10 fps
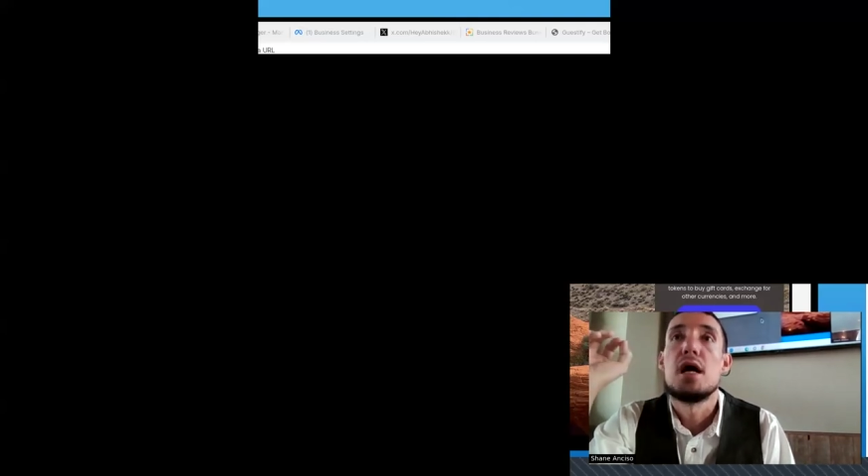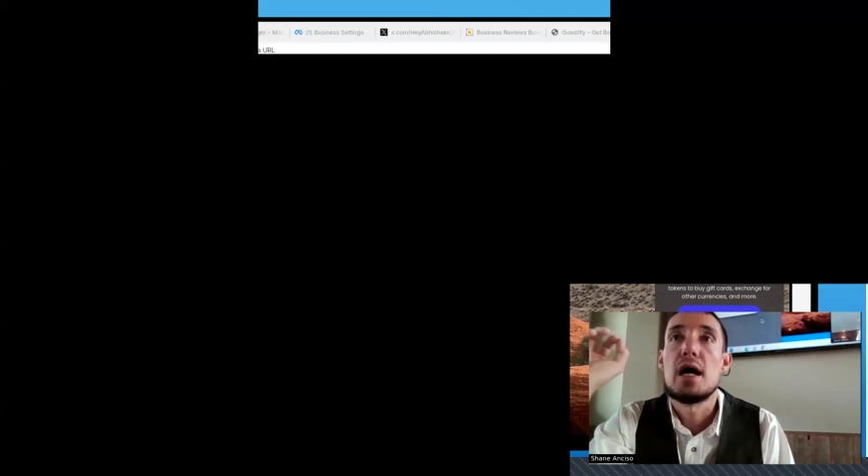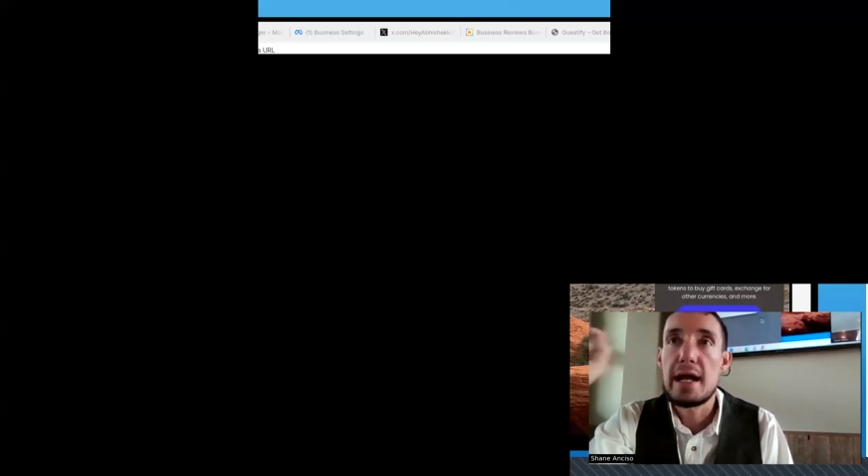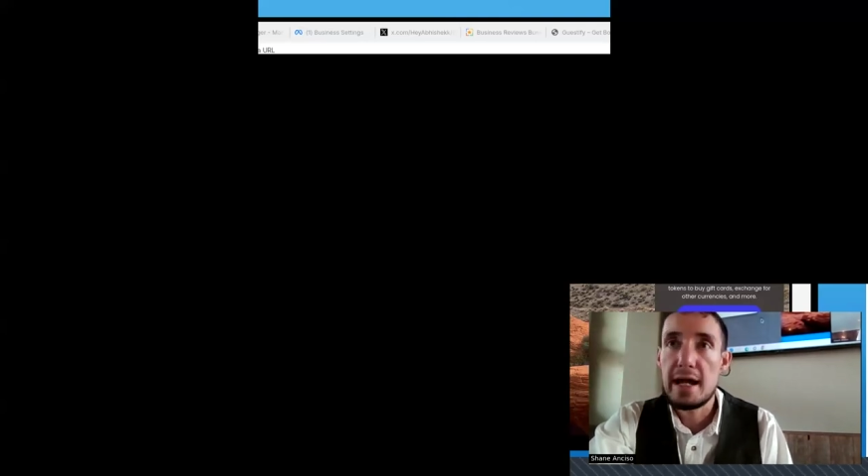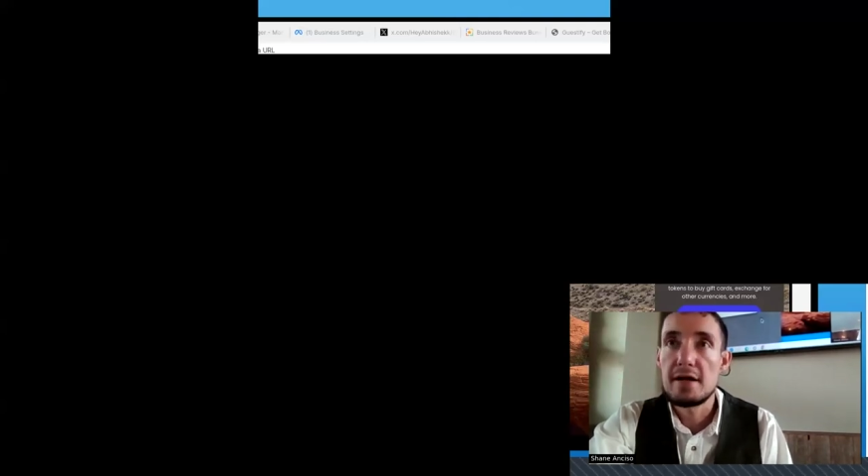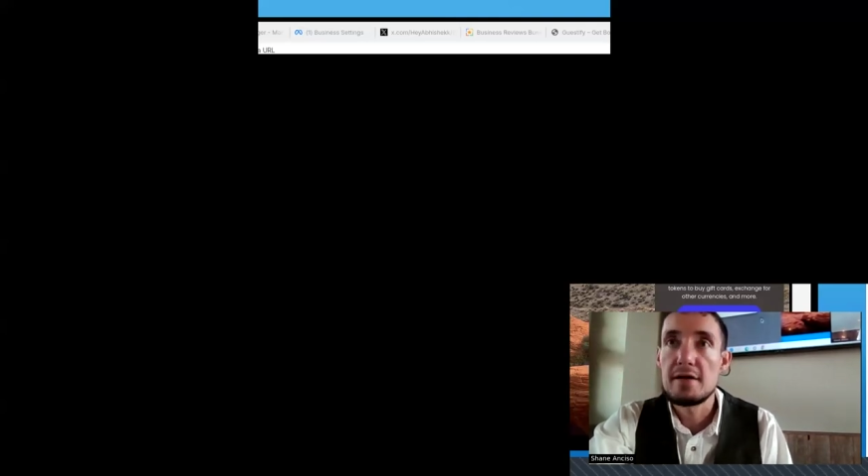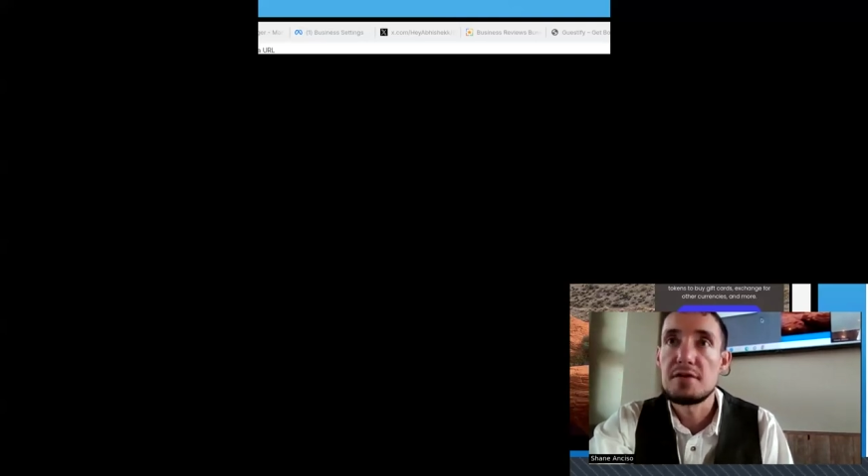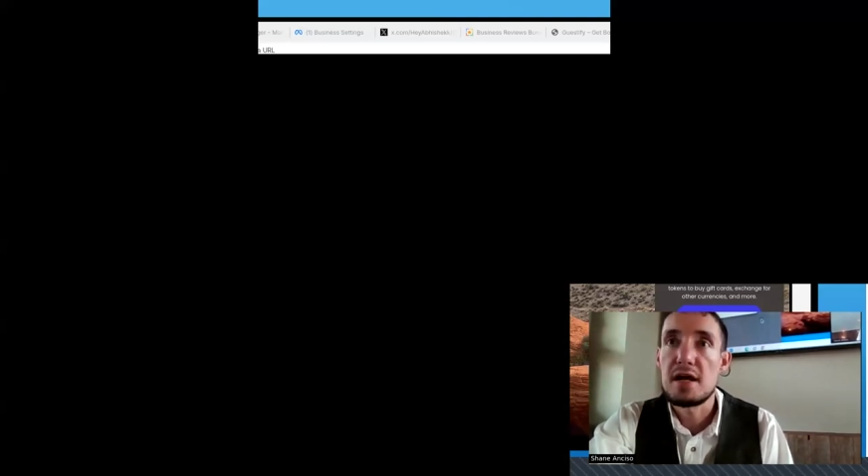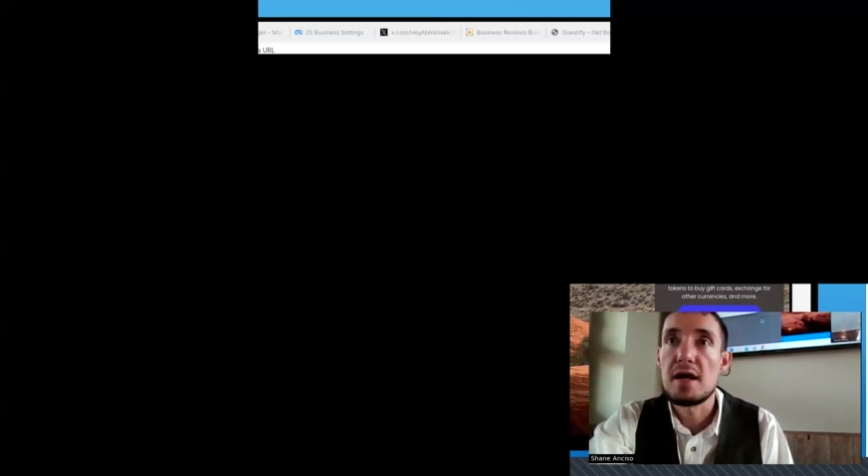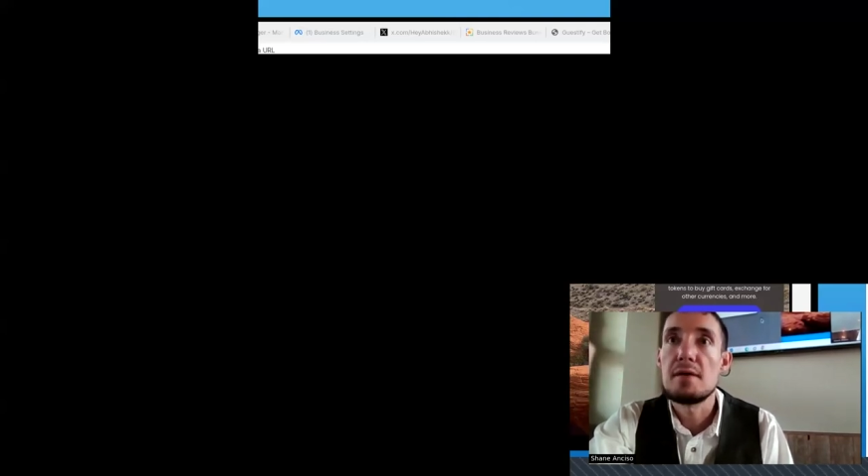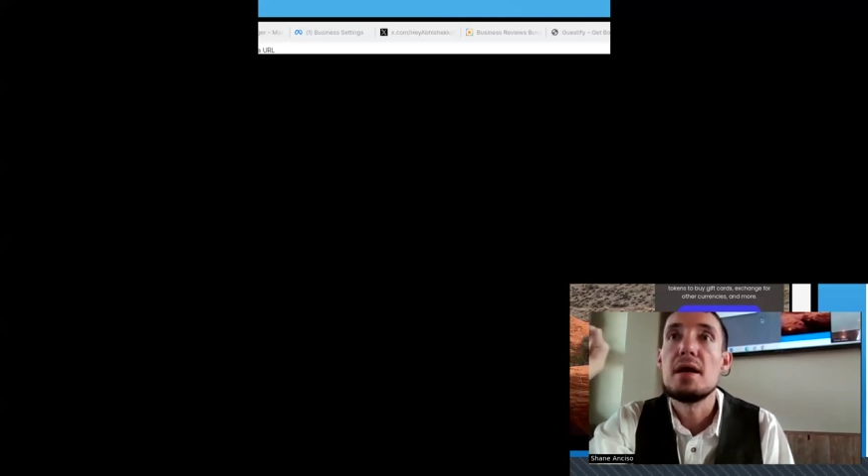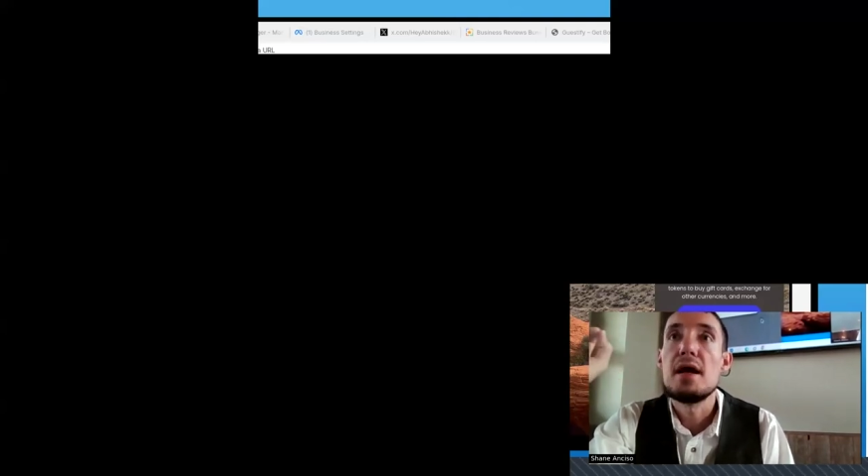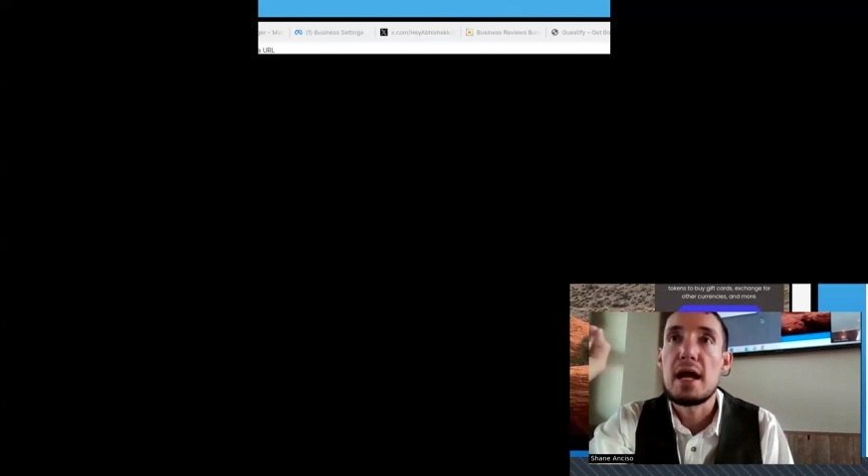ahead of time.